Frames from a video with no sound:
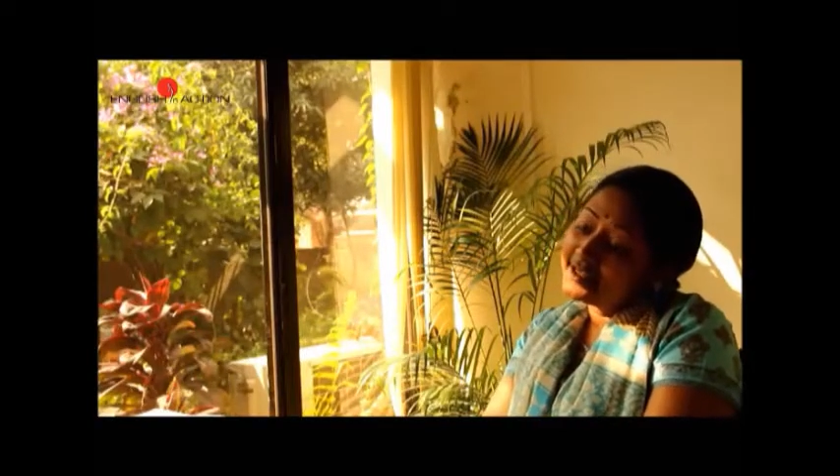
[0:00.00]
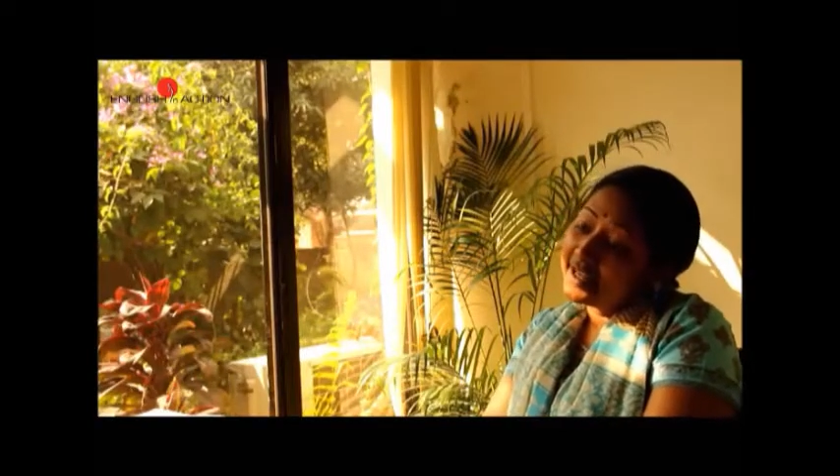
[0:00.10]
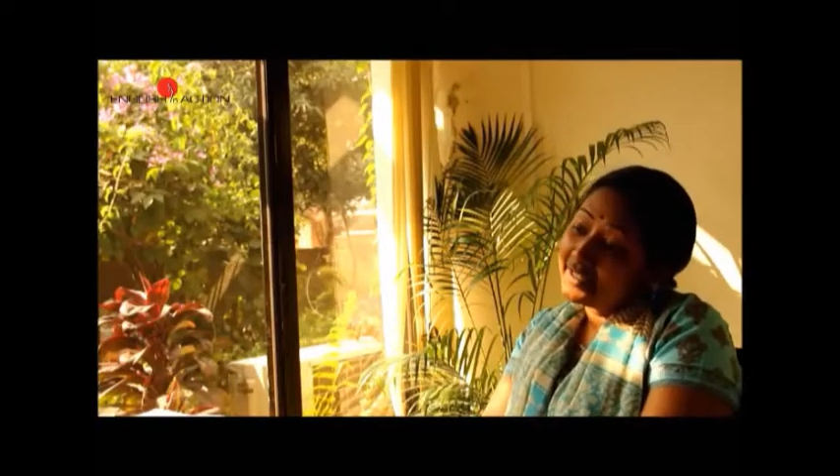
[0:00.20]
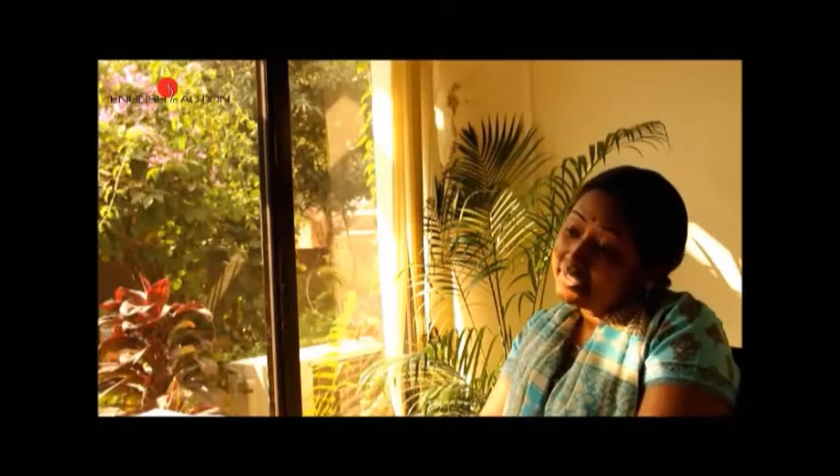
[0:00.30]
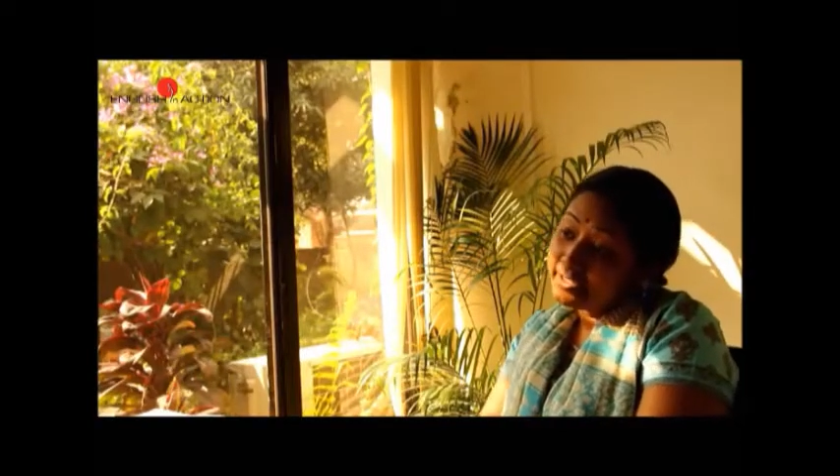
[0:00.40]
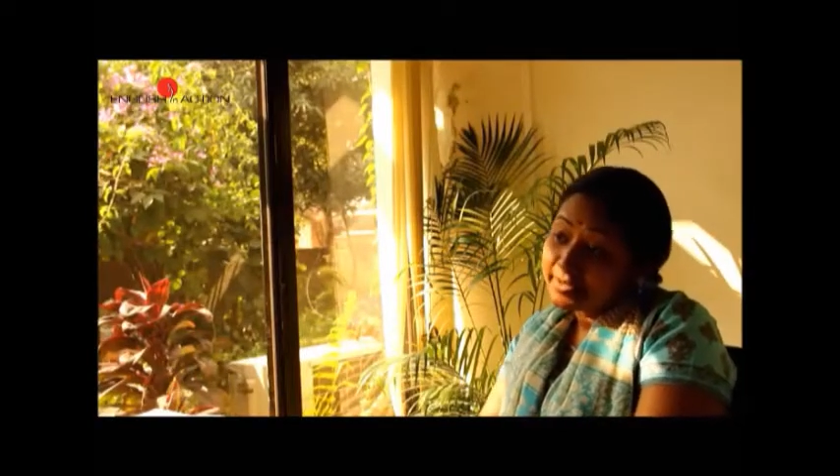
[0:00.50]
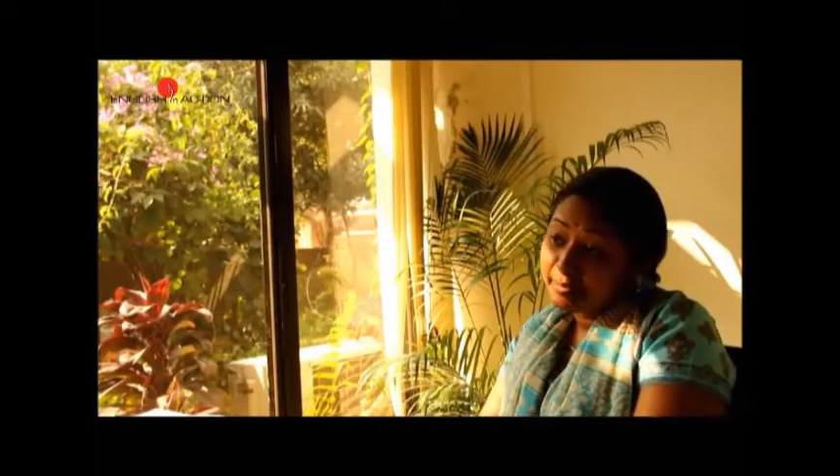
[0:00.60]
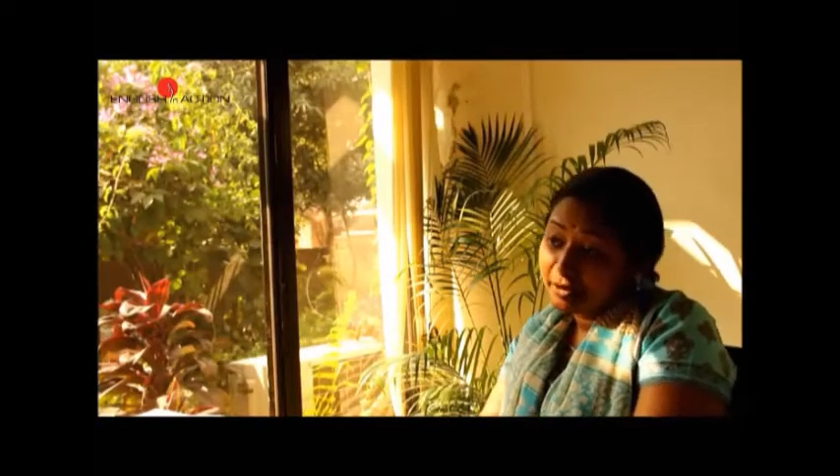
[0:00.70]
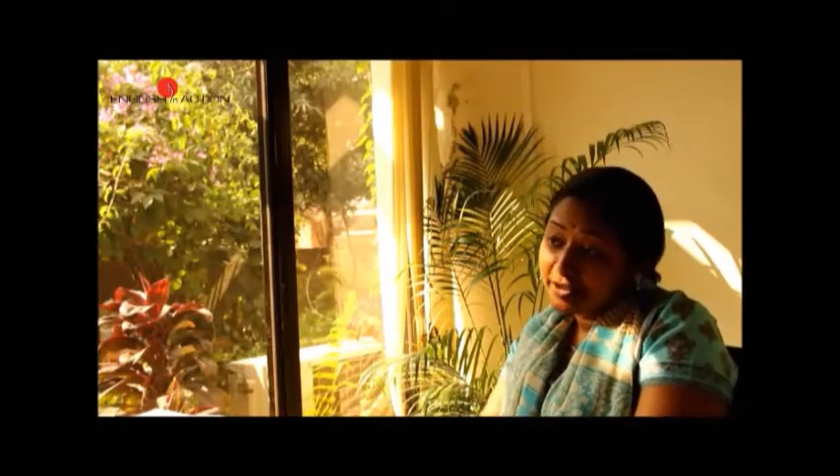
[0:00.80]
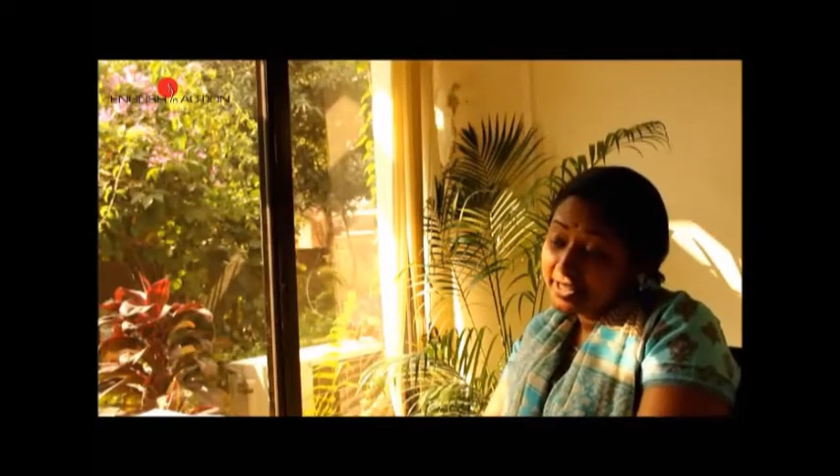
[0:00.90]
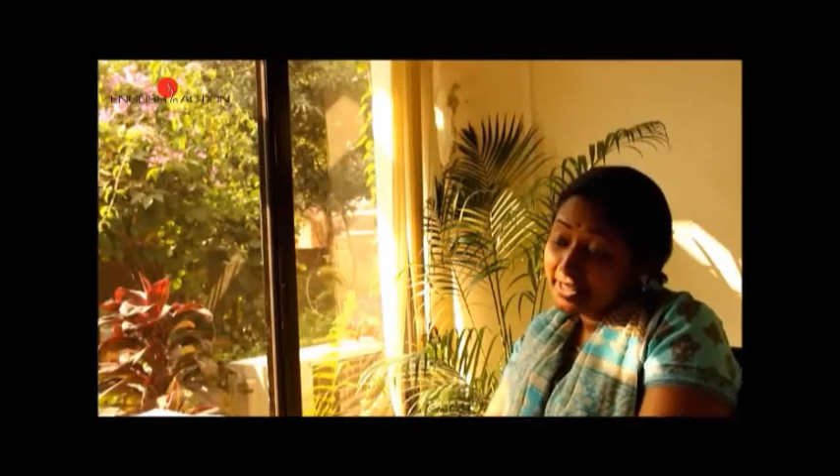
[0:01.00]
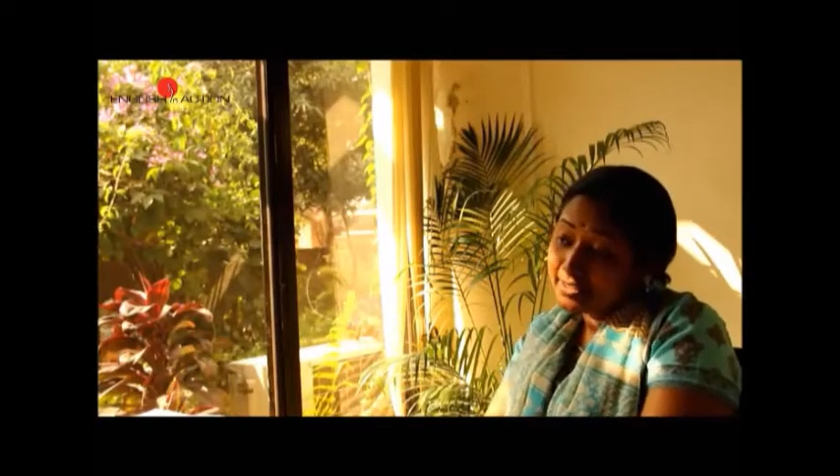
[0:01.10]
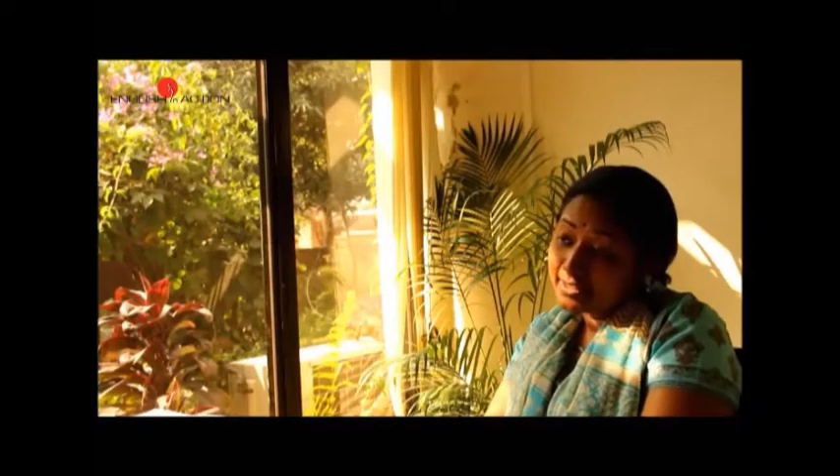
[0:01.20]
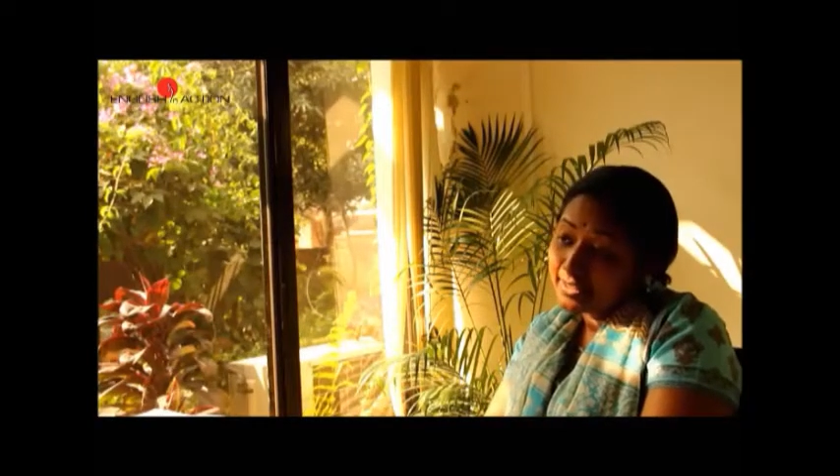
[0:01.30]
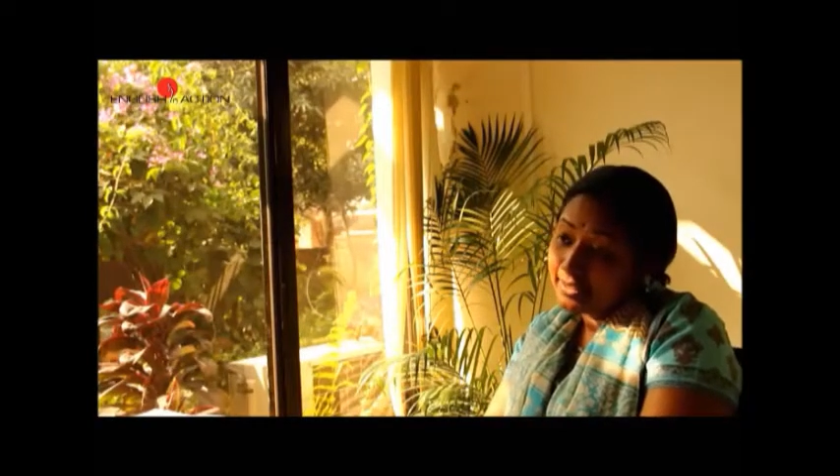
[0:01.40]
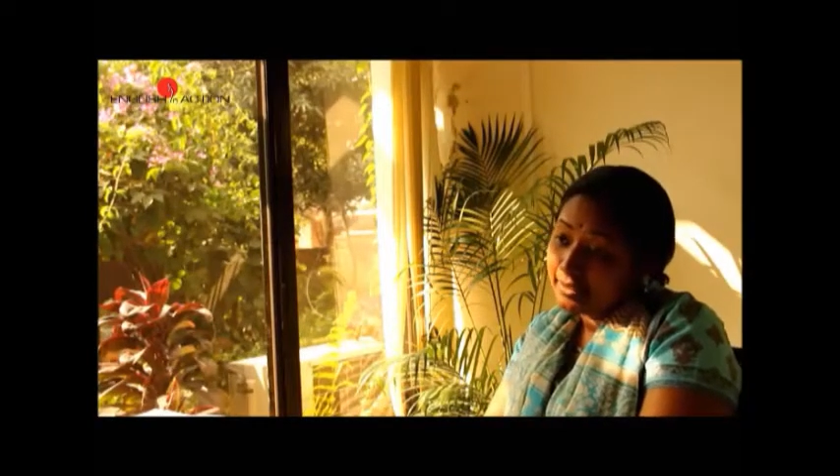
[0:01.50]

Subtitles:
9 years project.